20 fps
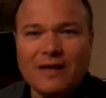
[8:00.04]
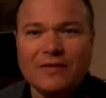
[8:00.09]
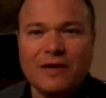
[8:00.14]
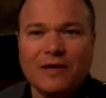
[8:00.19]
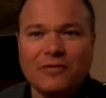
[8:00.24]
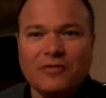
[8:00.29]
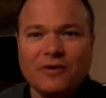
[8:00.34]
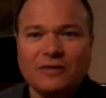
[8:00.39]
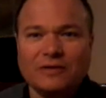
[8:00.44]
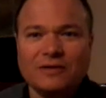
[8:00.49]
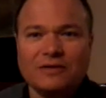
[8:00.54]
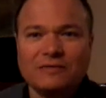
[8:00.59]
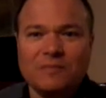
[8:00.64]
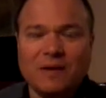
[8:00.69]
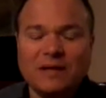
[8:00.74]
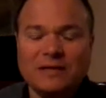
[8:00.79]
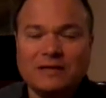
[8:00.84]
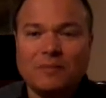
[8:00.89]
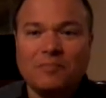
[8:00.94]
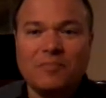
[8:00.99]
They thought this
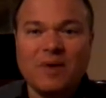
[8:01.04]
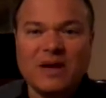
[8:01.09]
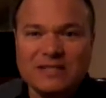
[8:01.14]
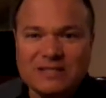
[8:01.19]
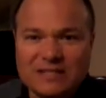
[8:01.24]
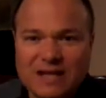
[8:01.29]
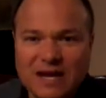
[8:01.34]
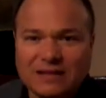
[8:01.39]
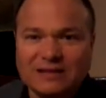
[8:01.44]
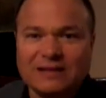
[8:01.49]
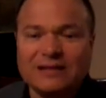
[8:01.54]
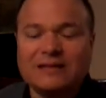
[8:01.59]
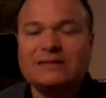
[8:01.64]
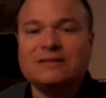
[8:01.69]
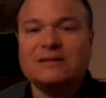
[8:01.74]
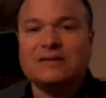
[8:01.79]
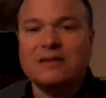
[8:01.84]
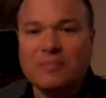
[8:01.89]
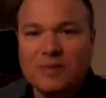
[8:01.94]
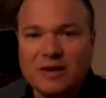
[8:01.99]
made the best
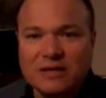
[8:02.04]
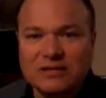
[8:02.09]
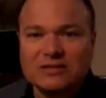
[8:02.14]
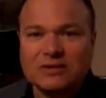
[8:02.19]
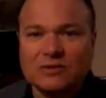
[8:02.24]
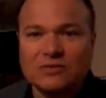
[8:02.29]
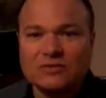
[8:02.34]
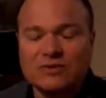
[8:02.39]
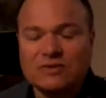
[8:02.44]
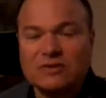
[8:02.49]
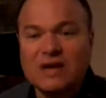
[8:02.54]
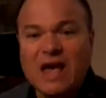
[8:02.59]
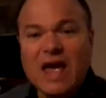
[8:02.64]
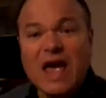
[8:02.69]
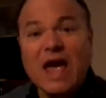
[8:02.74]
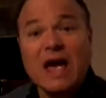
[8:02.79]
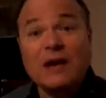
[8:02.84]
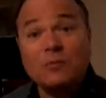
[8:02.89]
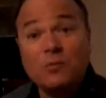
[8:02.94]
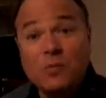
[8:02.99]
athletes and the best soldiers.
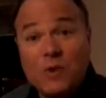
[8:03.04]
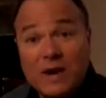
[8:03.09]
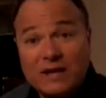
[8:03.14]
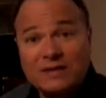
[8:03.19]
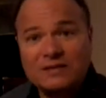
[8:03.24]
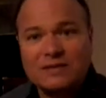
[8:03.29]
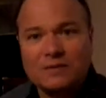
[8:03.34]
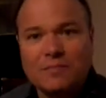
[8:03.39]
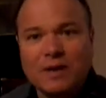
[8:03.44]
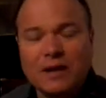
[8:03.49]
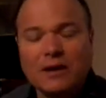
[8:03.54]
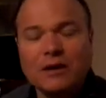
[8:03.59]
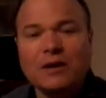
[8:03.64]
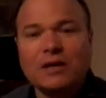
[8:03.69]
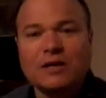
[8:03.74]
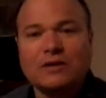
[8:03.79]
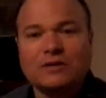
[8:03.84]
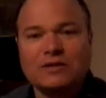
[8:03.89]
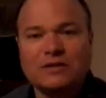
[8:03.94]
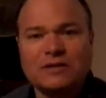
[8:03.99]
And we as
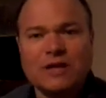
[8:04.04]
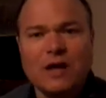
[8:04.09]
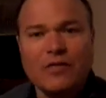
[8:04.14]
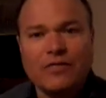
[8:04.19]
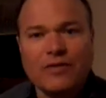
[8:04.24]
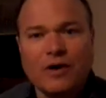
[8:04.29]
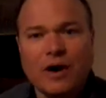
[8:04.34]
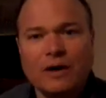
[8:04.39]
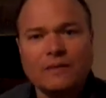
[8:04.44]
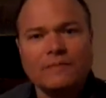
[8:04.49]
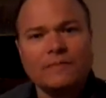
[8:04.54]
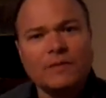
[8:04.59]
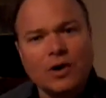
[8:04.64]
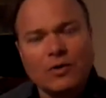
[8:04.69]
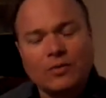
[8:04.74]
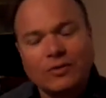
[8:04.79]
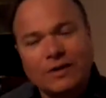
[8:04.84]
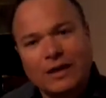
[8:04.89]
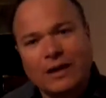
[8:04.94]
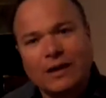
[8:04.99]
Americans thought,
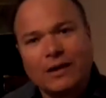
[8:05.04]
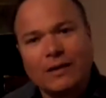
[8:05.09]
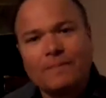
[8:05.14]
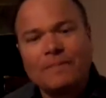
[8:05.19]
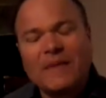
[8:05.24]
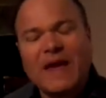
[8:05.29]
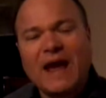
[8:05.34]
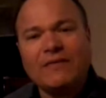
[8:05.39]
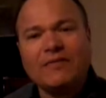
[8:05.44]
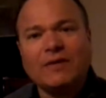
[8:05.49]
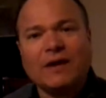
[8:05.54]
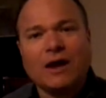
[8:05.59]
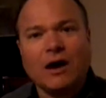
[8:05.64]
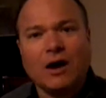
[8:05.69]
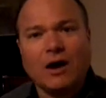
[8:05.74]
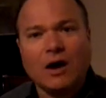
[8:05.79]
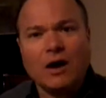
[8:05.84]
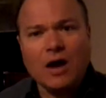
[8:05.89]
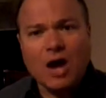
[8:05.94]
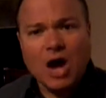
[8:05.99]
no, having
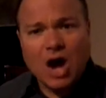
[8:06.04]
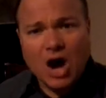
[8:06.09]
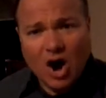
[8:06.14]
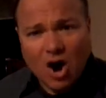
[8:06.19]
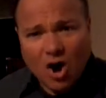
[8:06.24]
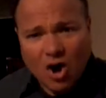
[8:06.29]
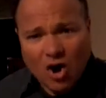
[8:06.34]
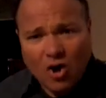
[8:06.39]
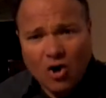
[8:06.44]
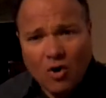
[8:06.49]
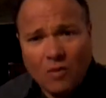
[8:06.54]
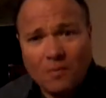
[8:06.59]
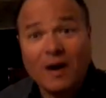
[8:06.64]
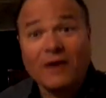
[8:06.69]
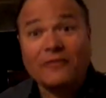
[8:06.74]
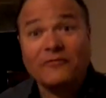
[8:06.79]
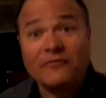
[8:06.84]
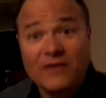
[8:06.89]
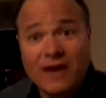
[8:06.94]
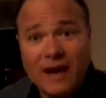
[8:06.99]
a home,
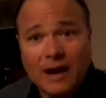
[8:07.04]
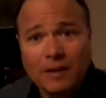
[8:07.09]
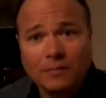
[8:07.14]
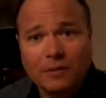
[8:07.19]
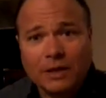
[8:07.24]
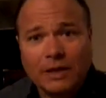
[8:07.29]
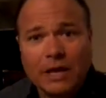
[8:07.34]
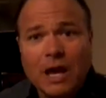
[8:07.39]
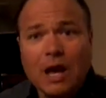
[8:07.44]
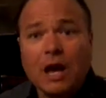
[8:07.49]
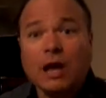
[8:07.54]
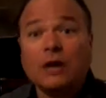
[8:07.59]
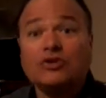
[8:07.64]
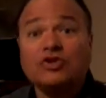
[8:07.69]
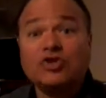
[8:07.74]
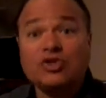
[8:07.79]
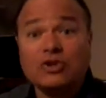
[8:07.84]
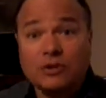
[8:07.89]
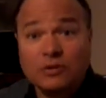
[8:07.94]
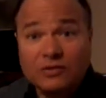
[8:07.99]
a family, a
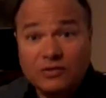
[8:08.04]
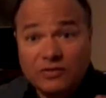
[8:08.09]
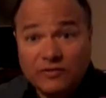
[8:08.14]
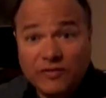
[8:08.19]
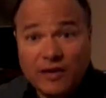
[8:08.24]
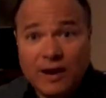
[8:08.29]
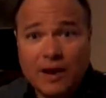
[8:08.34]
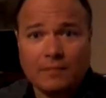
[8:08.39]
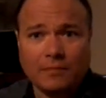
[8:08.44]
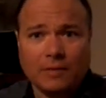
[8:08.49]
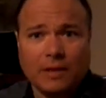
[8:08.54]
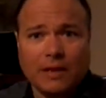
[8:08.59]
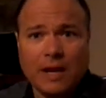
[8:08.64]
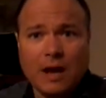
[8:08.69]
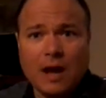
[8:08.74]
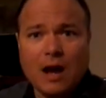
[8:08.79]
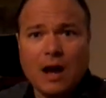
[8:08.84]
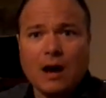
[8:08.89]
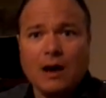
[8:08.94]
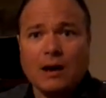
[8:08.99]
church family,
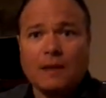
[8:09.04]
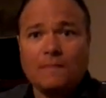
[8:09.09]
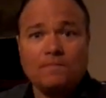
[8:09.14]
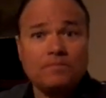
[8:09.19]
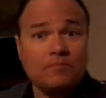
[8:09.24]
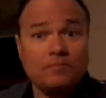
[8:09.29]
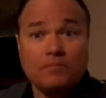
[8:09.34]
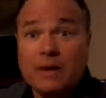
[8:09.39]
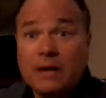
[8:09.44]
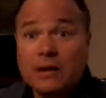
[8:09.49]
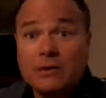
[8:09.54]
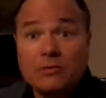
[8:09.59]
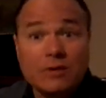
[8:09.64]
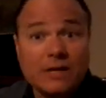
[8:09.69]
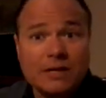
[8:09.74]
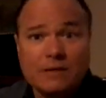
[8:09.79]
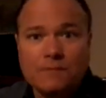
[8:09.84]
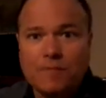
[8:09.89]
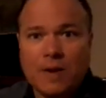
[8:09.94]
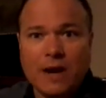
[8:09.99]

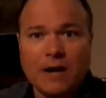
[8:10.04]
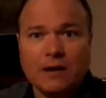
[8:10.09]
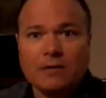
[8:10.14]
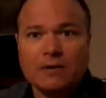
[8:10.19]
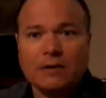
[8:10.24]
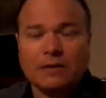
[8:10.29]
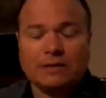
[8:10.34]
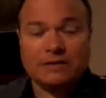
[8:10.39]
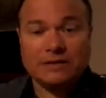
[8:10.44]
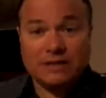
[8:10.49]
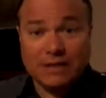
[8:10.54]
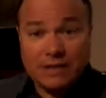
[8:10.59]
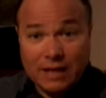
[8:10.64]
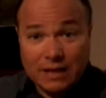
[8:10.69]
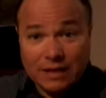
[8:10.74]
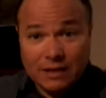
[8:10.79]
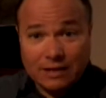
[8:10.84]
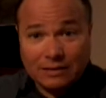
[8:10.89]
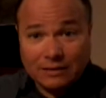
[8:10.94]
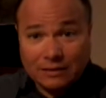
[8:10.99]
married parents
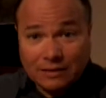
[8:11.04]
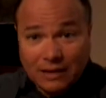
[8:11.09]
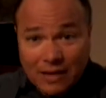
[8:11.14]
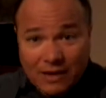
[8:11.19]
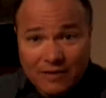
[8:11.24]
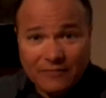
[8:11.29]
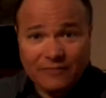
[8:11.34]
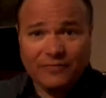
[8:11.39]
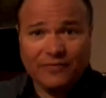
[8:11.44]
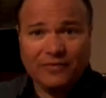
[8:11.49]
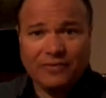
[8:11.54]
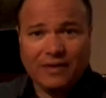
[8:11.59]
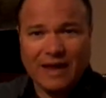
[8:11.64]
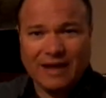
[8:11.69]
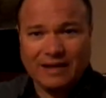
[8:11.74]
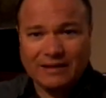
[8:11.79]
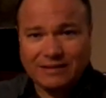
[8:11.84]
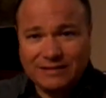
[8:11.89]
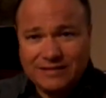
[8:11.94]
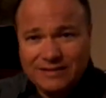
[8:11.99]
that love
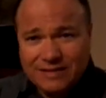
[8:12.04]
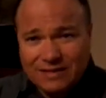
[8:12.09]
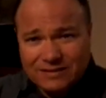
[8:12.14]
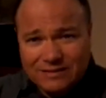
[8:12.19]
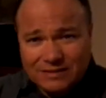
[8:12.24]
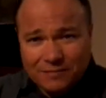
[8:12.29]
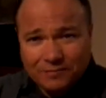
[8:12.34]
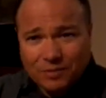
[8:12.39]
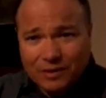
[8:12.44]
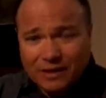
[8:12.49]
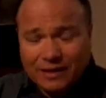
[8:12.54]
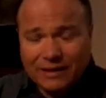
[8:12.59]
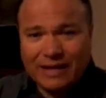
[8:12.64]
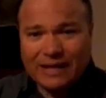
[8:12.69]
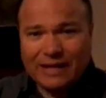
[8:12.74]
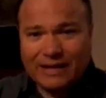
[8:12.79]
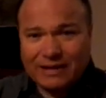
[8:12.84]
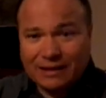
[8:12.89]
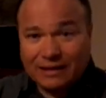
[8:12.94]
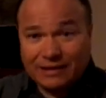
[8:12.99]
and discipline
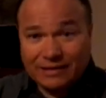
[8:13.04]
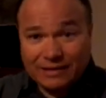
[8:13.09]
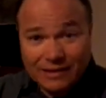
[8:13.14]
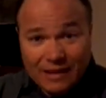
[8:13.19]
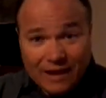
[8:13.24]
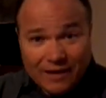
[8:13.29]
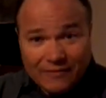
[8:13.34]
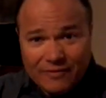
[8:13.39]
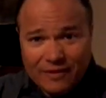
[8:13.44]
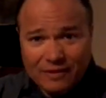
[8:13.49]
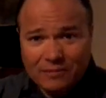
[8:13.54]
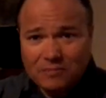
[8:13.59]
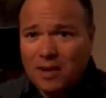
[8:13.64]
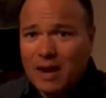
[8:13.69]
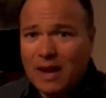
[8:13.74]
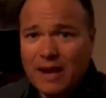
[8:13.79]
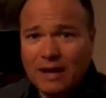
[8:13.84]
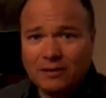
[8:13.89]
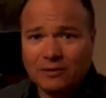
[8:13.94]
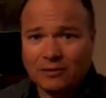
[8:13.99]
in a loving
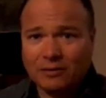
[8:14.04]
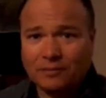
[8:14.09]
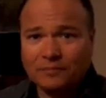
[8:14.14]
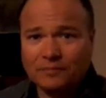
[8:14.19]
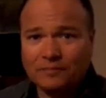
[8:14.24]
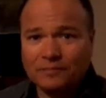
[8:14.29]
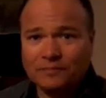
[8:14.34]
manner,